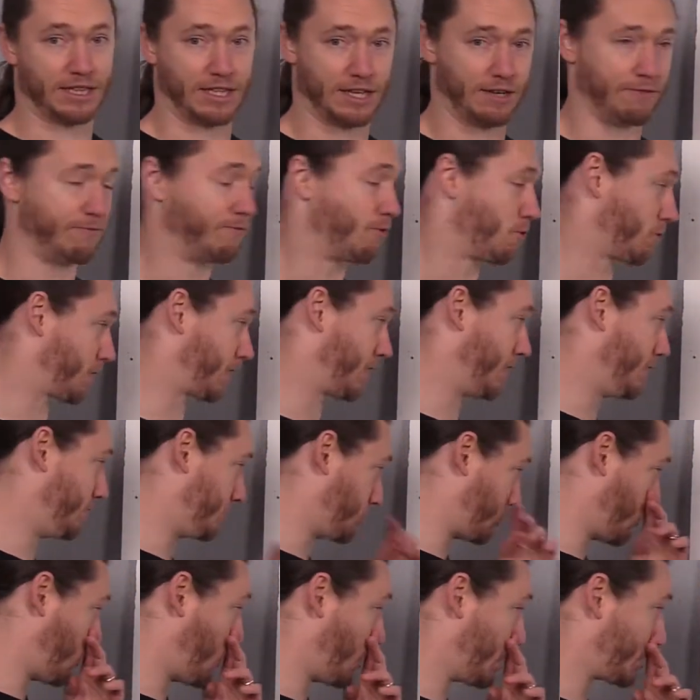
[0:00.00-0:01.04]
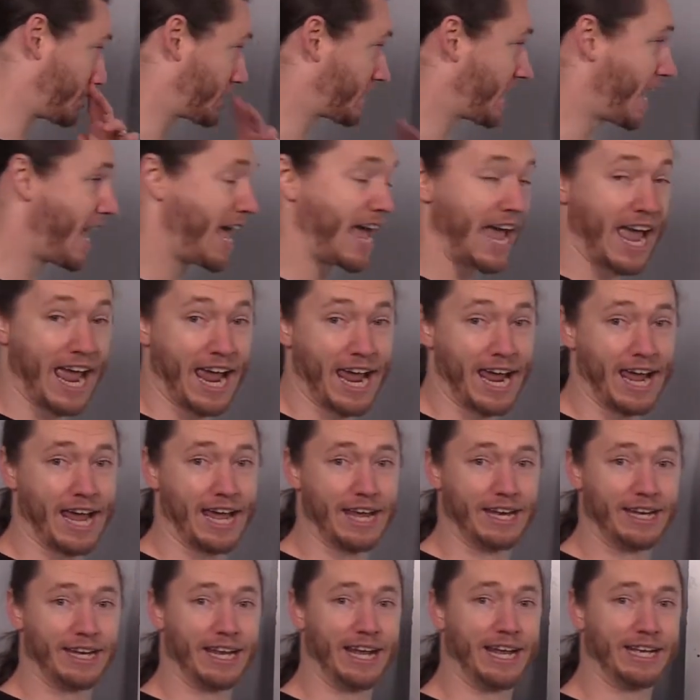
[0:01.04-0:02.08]
the 14 joints,
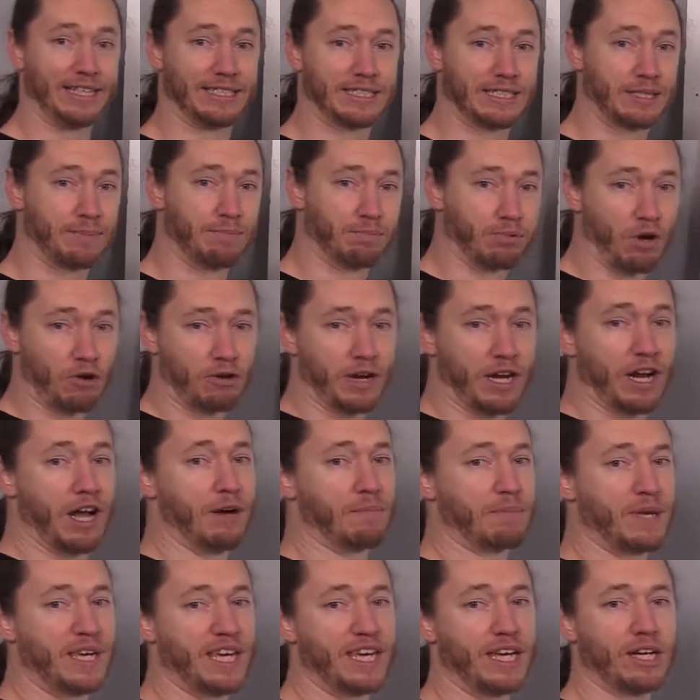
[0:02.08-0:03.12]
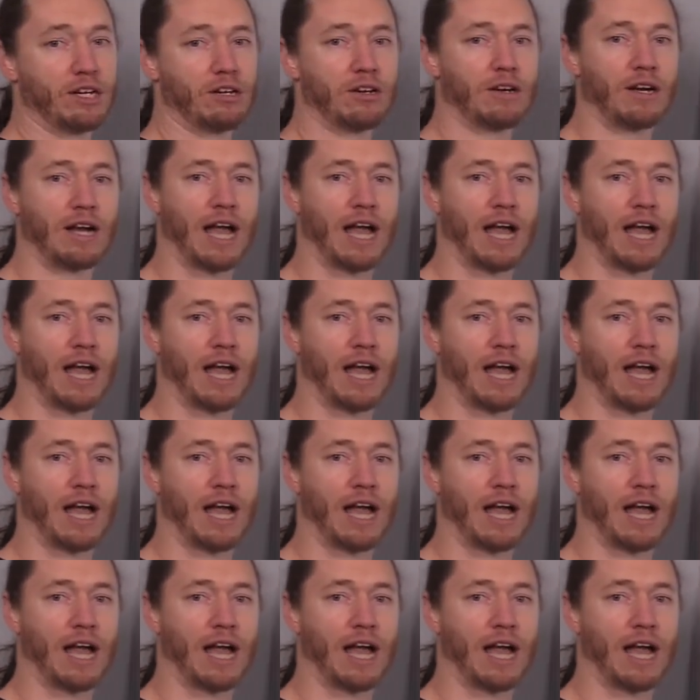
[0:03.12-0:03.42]
and it's broken up here,